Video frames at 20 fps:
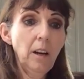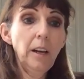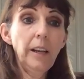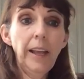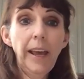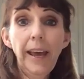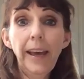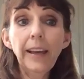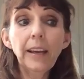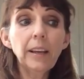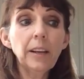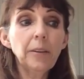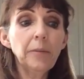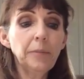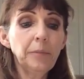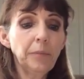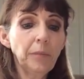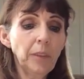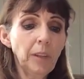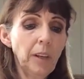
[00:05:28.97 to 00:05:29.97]
an egg,
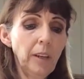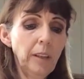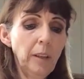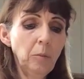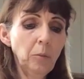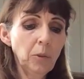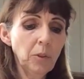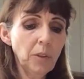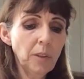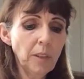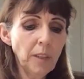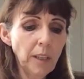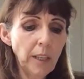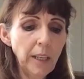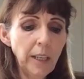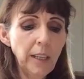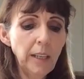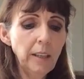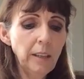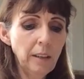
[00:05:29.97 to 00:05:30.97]
and then we'll
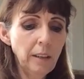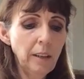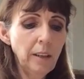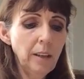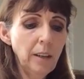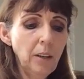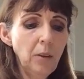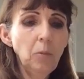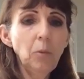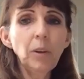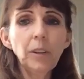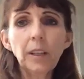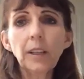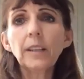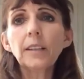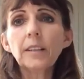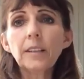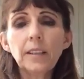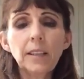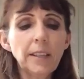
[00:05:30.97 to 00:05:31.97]
see what the
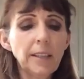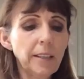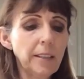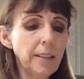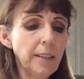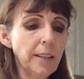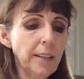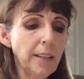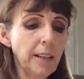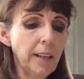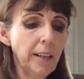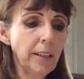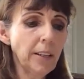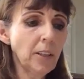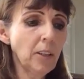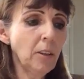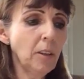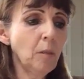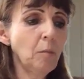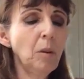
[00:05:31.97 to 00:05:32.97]
consistency is like.
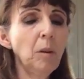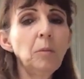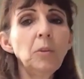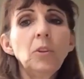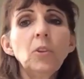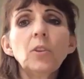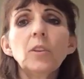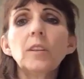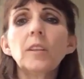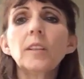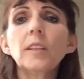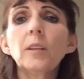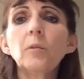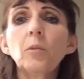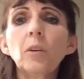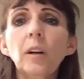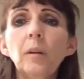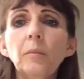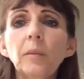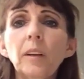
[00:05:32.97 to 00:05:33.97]
So at the moment you can see
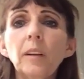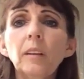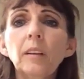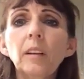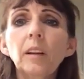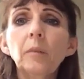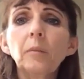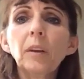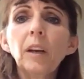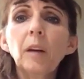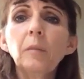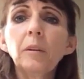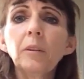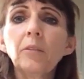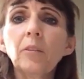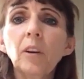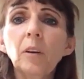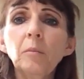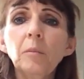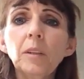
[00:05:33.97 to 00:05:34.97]
where I'm coming
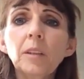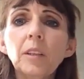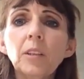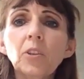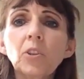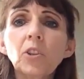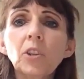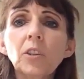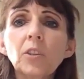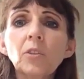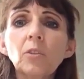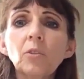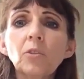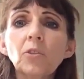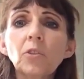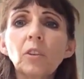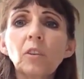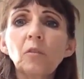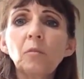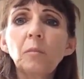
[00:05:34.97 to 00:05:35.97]
from. This is just all
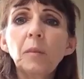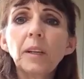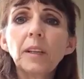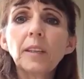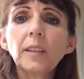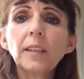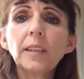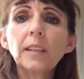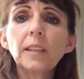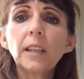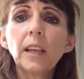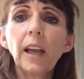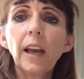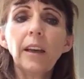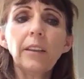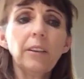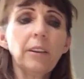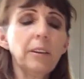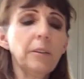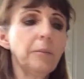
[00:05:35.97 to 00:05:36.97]
sort of mixed in
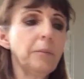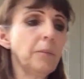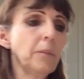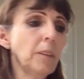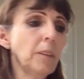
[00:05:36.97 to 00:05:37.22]
together.